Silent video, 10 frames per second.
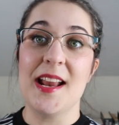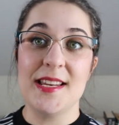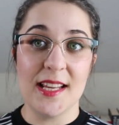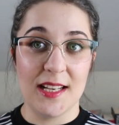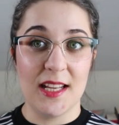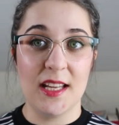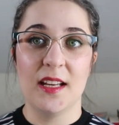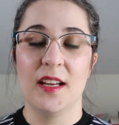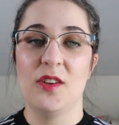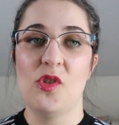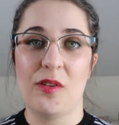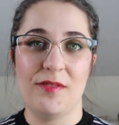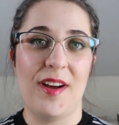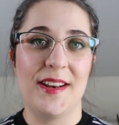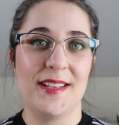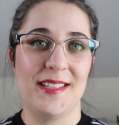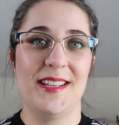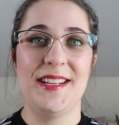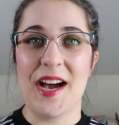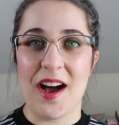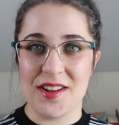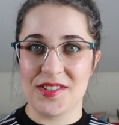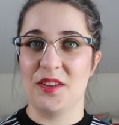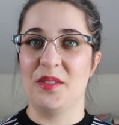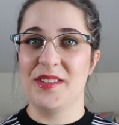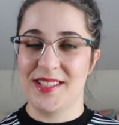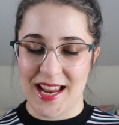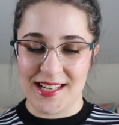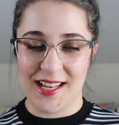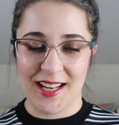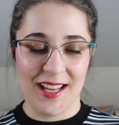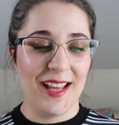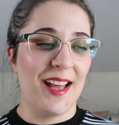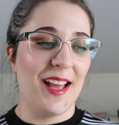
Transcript: ideally non-fantasy castle setting.